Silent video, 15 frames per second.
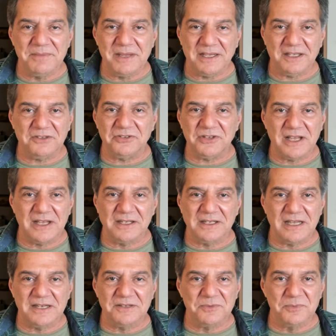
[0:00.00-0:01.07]
mix,
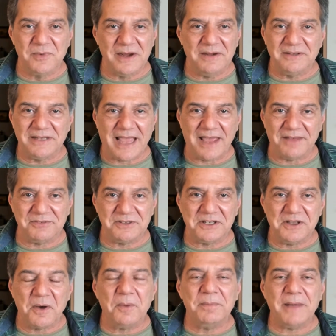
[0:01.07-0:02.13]
and rarely have to
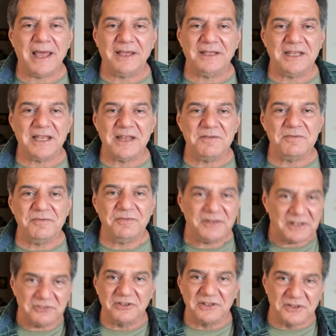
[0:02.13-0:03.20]
go back and
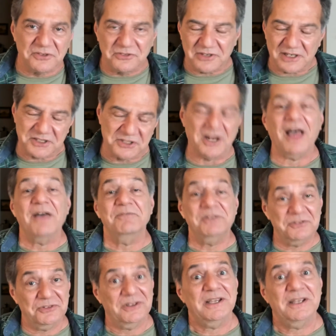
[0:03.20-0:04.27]
fix a little section.
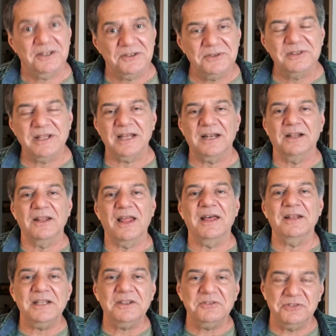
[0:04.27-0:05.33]
Obviously, I can do that a
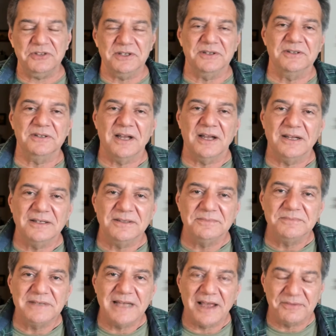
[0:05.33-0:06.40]
lot easier
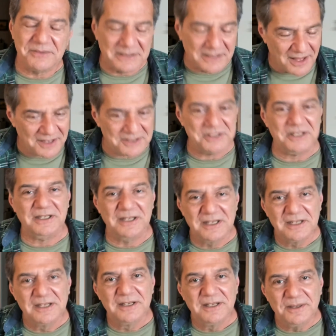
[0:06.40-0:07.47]
now in Logic,
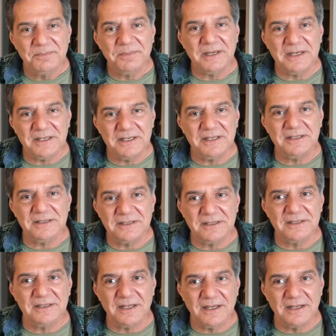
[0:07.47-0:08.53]
but
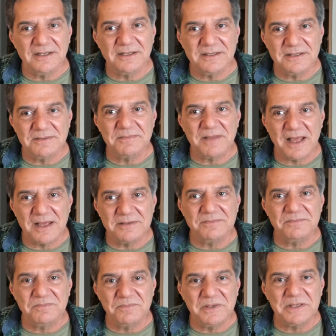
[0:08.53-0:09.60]
I
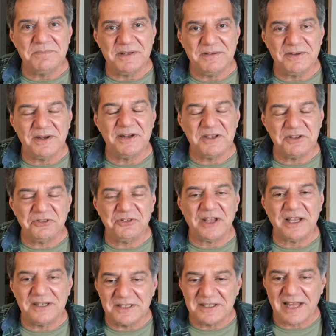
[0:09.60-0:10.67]
would be very
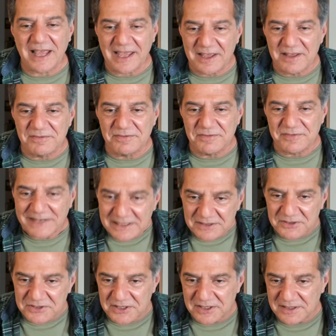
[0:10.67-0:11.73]
excited to have
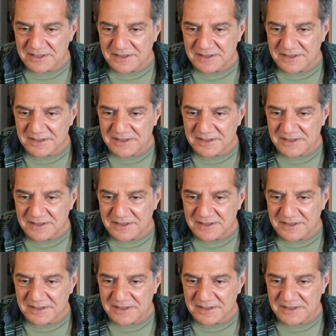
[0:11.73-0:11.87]
faders.